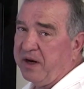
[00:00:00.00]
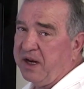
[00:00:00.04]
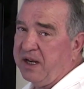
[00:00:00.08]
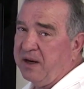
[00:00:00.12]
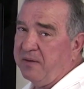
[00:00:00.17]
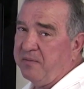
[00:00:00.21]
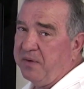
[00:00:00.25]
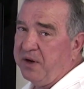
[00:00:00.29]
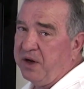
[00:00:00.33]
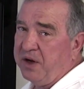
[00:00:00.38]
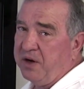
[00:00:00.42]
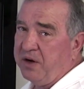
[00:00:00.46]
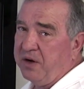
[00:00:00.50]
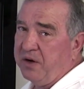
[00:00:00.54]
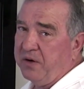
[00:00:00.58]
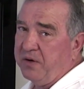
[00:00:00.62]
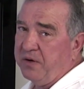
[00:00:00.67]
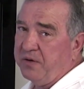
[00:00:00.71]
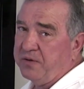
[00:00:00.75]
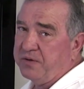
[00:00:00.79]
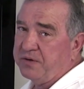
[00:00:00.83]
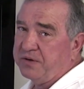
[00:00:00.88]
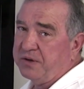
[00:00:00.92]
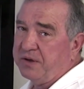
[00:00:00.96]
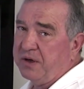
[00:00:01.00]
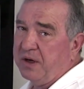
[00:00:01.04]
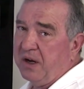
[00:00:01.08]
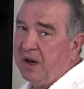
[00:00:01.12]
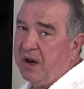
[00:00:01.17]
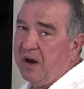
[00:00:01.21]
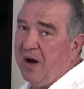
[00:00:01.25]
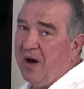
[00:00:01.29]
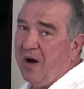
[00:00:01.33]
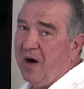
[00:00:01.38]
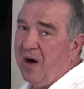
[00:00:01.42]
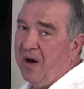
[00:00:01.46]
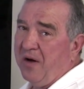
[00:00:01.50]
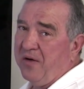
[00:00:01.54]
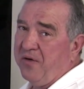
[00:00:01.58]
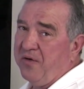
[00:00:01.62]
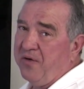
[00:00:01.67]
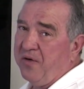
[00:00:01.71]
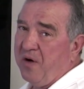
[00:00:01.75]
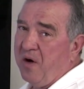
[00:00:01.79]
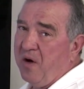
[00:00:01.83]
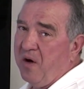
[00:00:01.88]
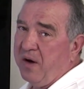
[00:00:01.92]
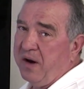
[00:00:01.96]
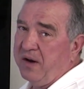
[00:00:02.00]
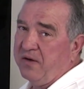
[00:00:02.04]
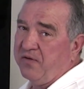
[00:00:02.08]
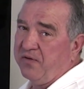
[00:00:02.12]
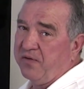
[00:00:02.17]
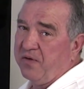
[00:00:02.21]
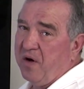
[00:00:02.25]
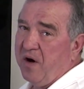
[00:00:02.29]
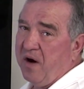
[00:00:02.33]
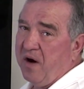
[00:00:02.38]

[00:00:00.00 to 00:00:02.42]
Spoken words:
and can be used on drawings for